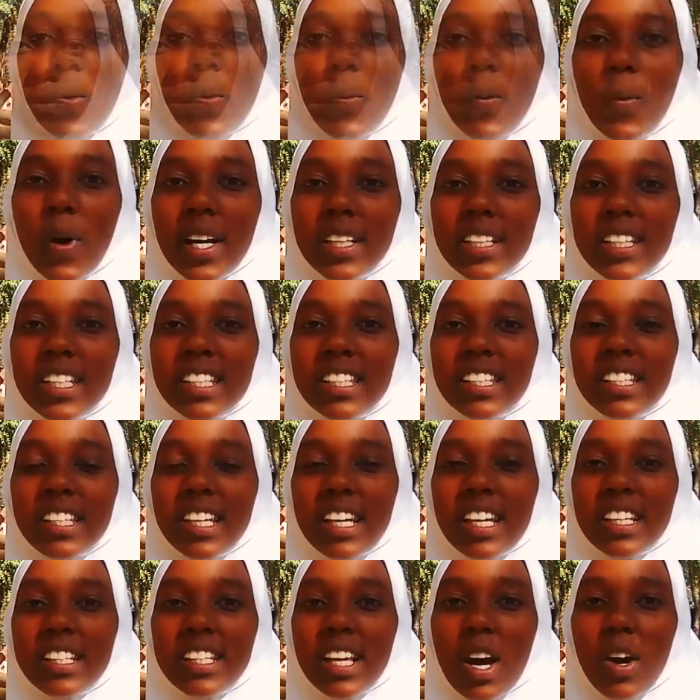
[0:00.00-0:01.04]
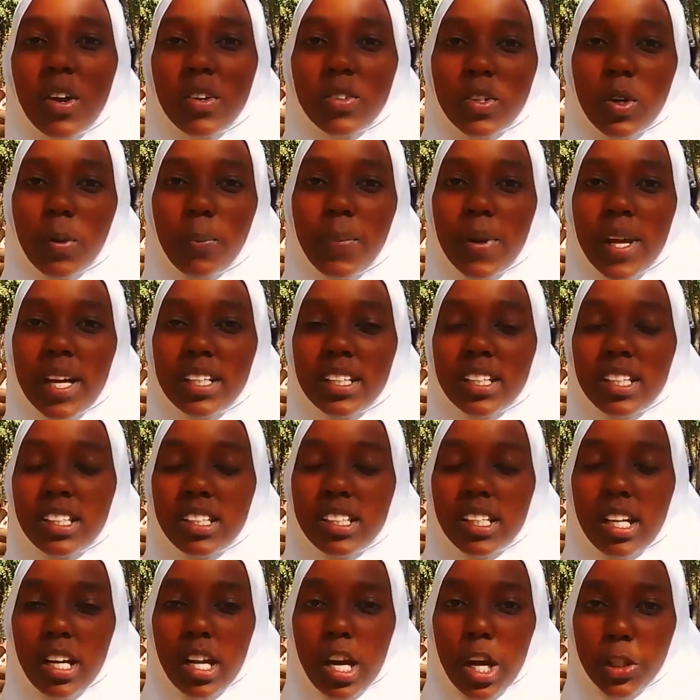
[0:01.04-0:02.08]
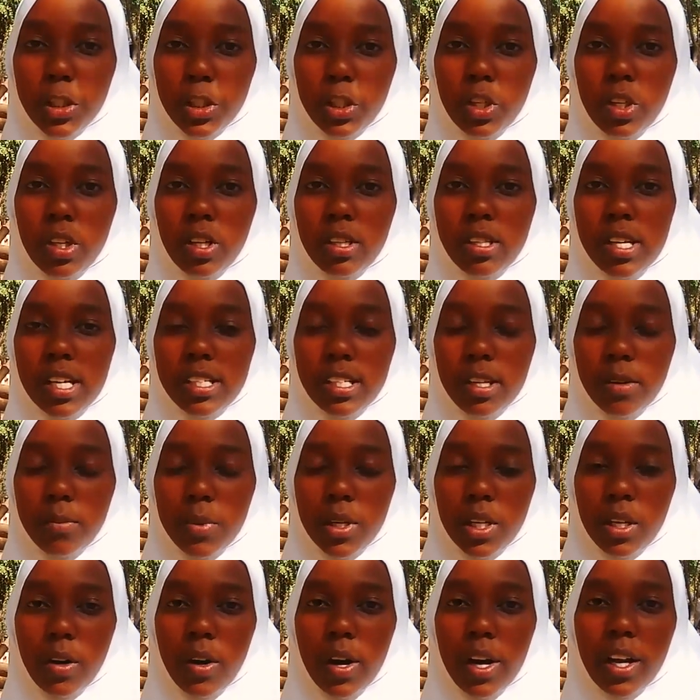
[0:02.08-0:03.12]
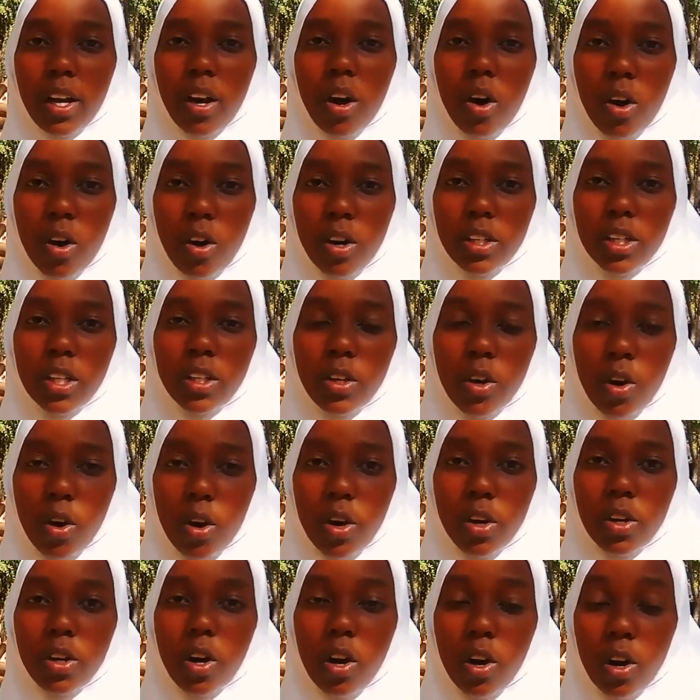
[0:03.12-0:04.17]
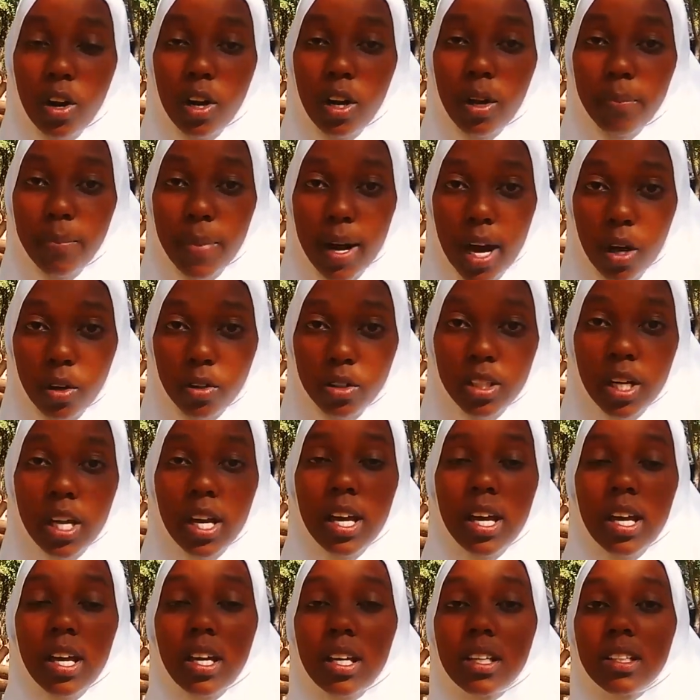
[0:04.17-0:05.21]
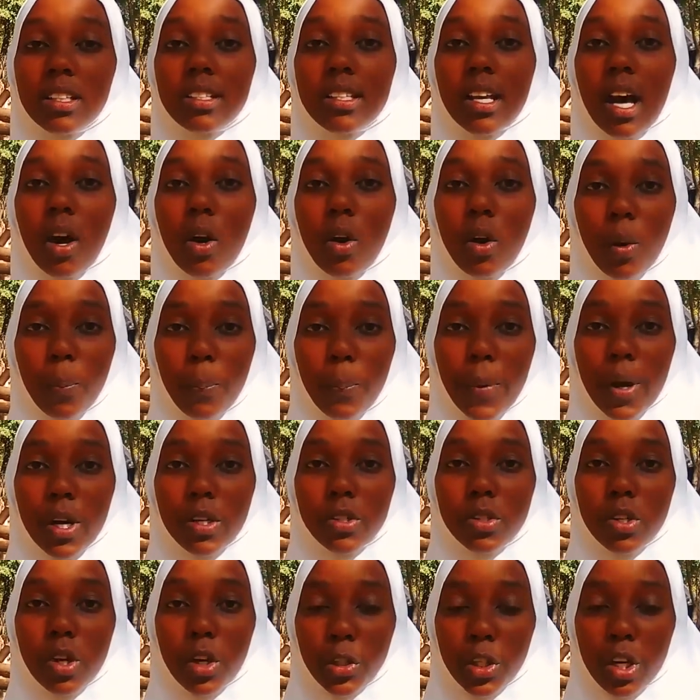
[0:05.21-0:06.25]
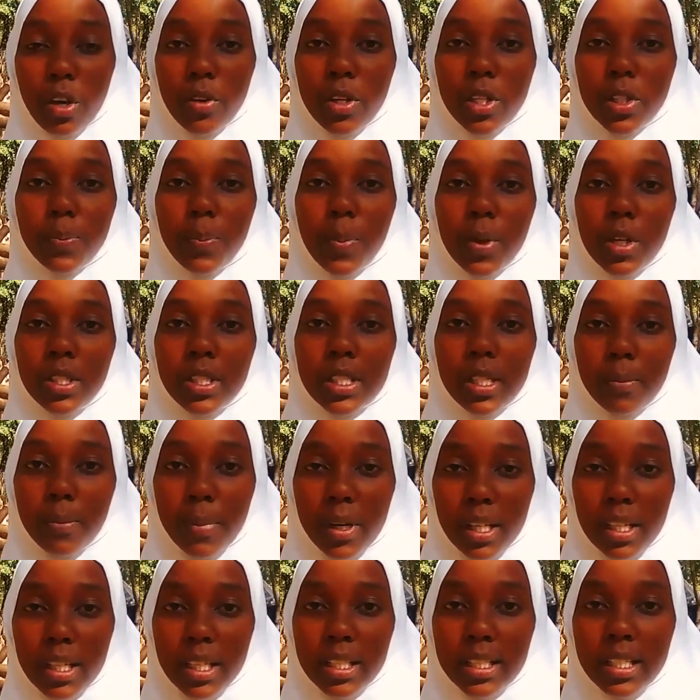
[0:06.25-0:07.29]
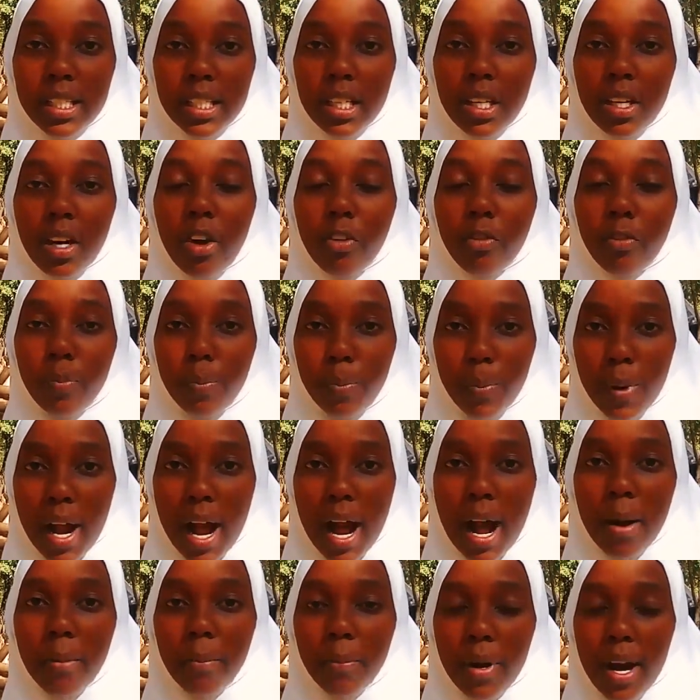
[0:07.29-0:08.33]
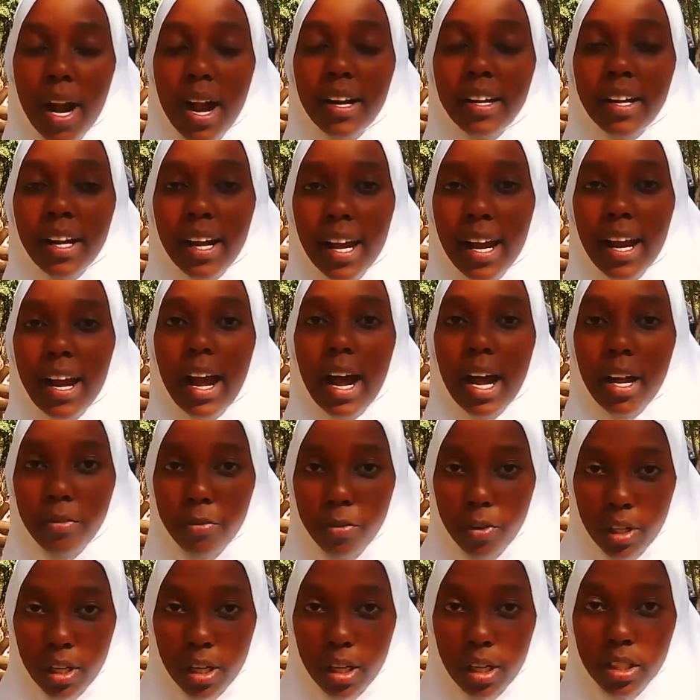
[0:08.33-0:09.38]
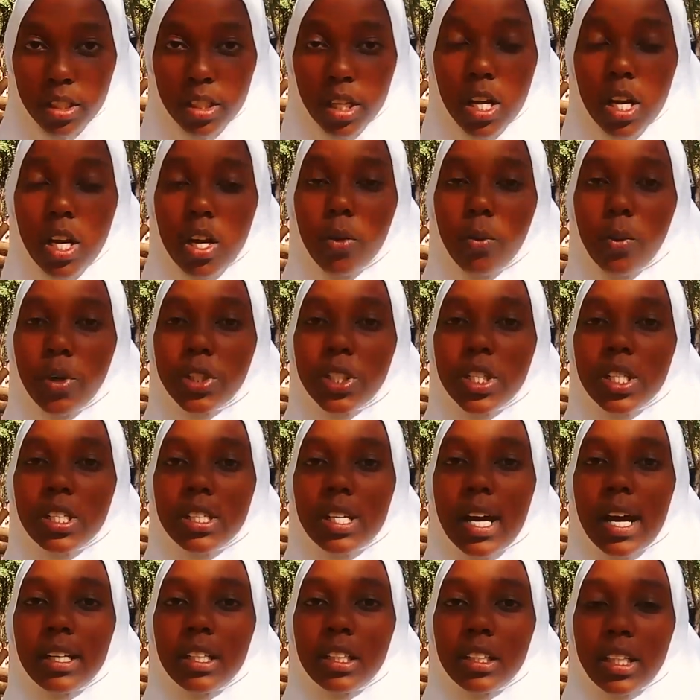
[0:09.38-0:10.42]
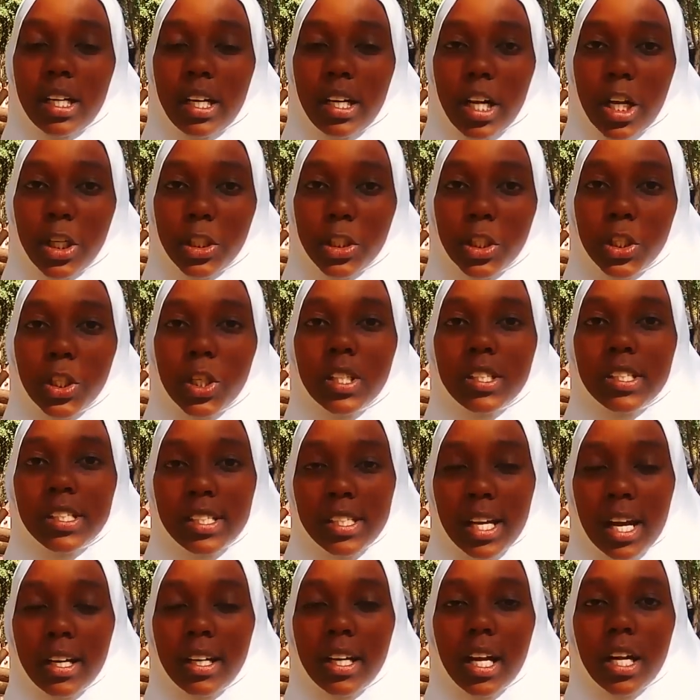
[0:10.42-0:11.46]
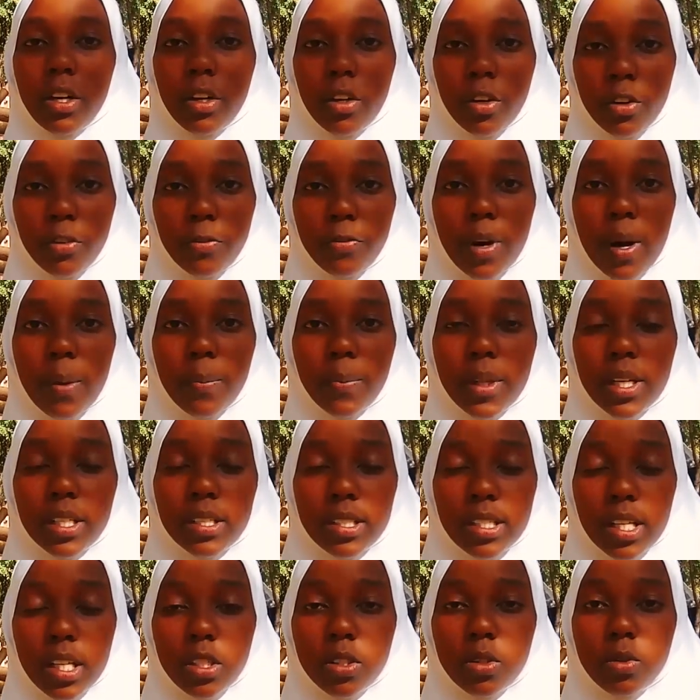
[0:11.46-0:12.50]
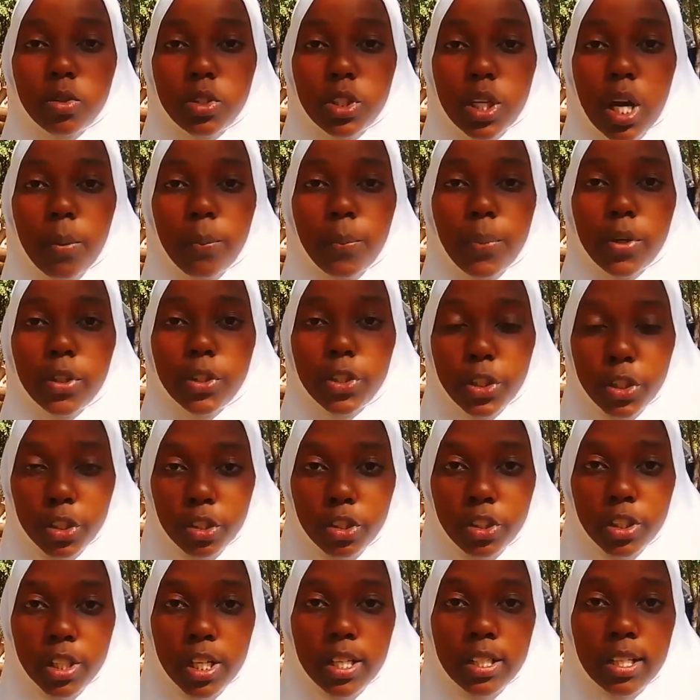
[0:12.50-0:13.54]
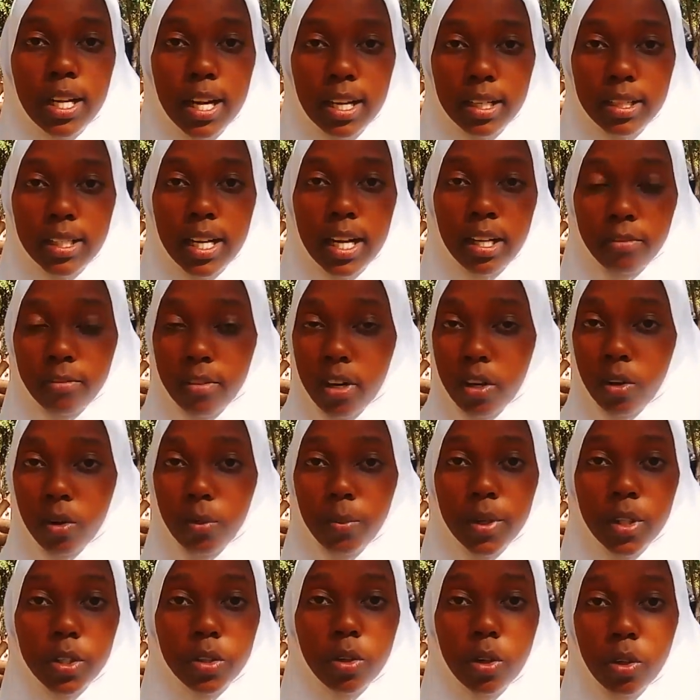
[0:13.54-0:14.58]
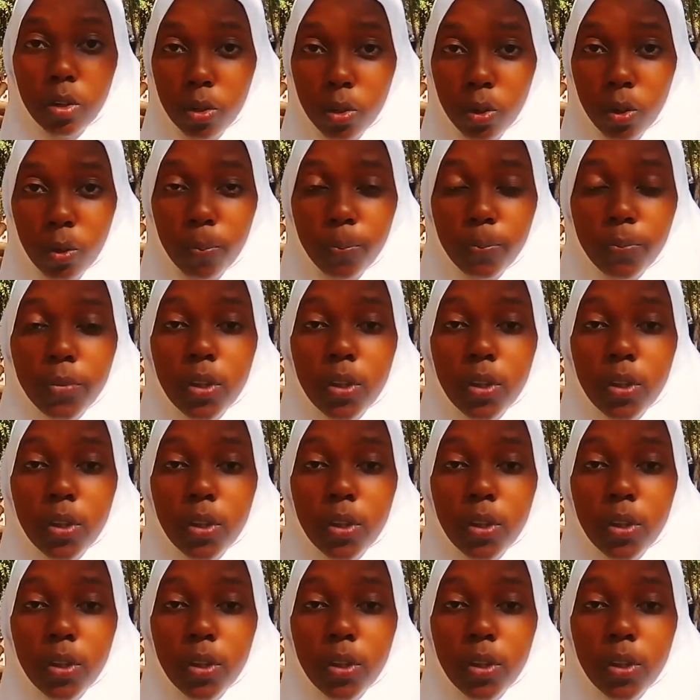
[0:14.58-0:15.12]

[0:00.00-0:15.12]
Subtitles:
What is this House of Plenty International that have been going on and on all about? It's a corporate social responsibility of Brand A Advocate, which is an international standard law firm that seeks to champion children and environmental law.